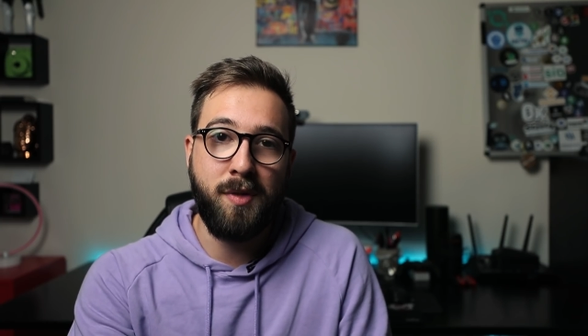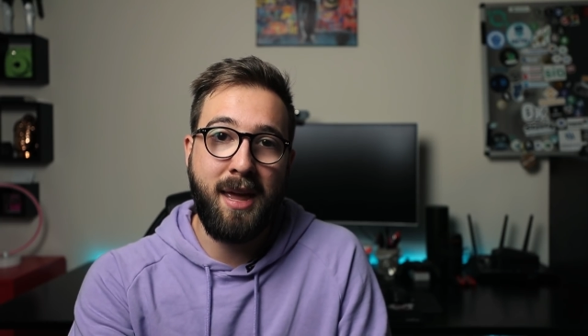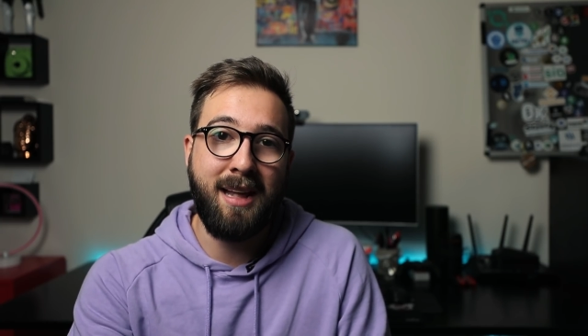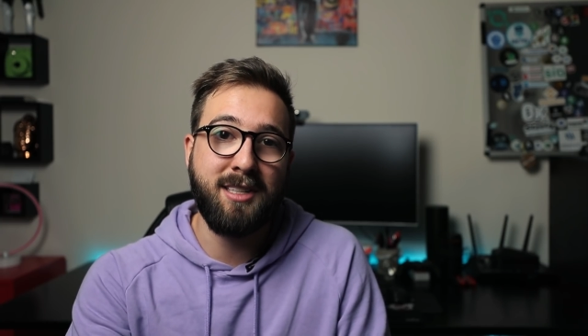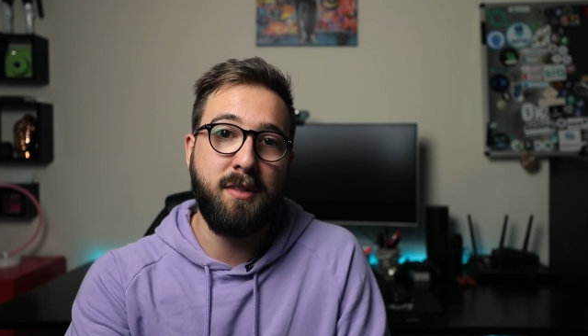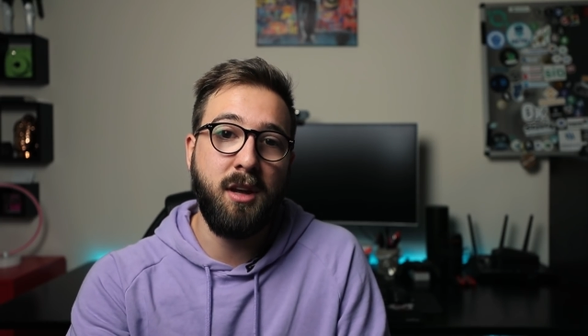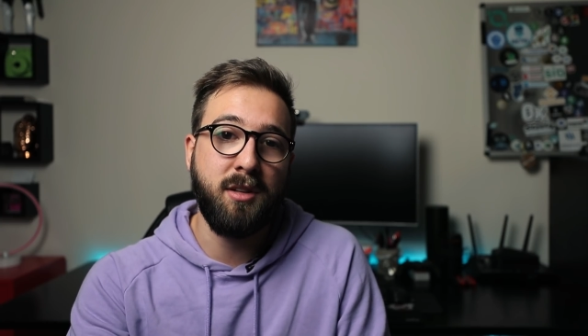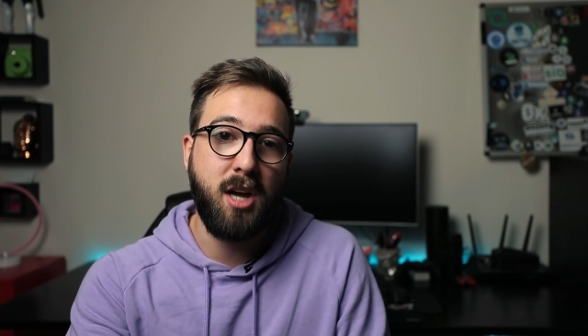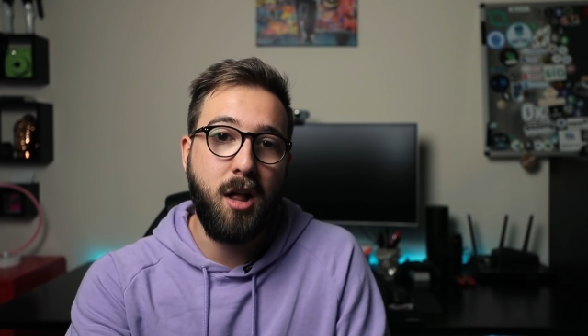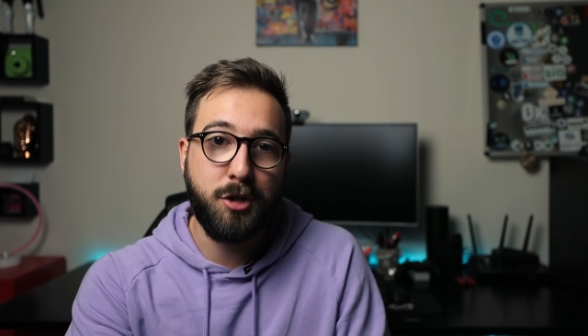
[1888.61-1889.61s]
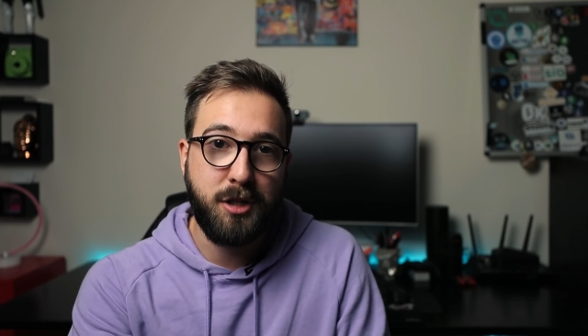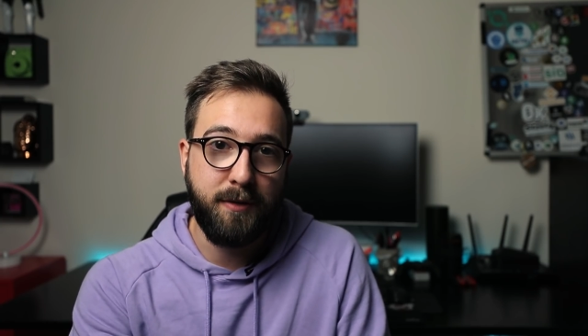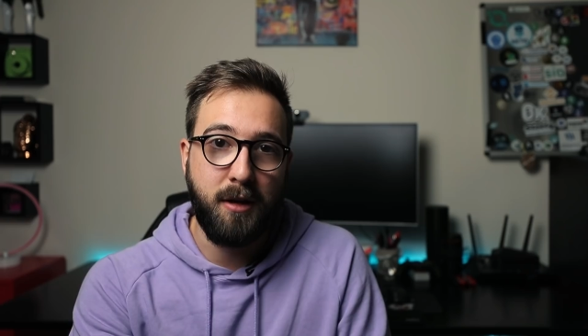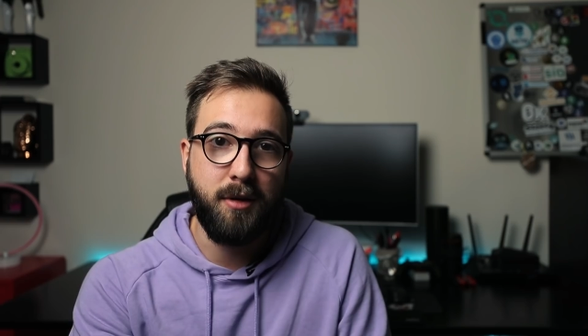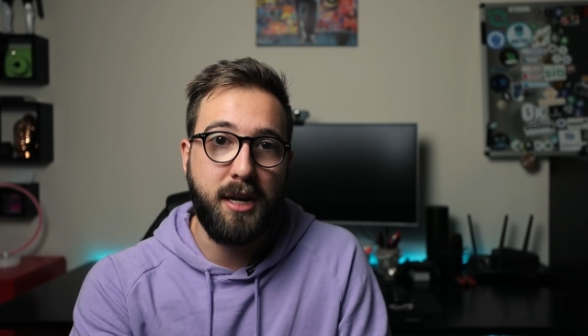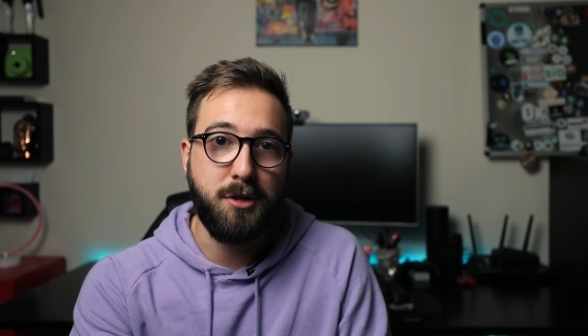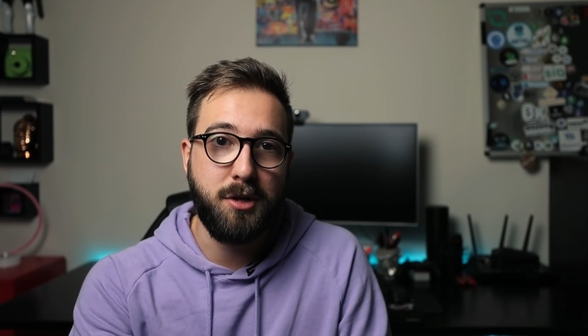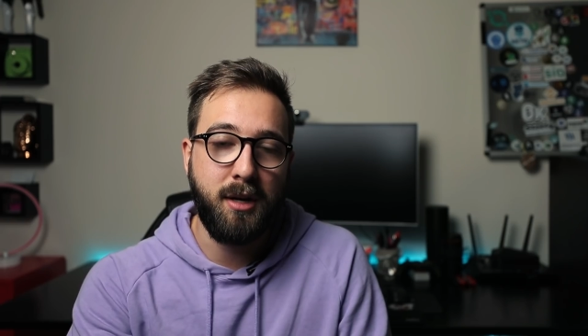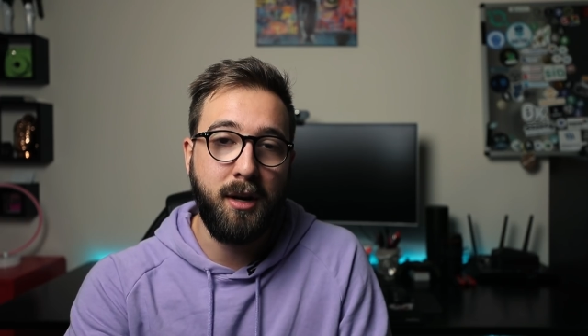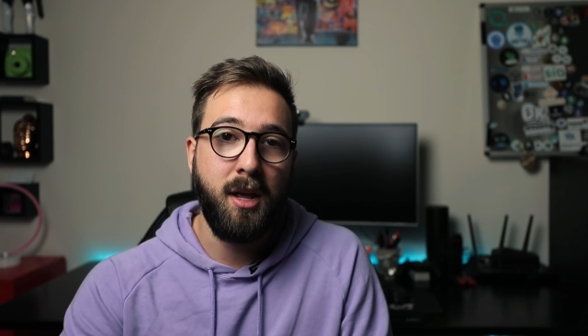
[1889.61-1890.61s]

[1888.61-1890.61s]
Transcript: in the hands of the Ontology Foundation.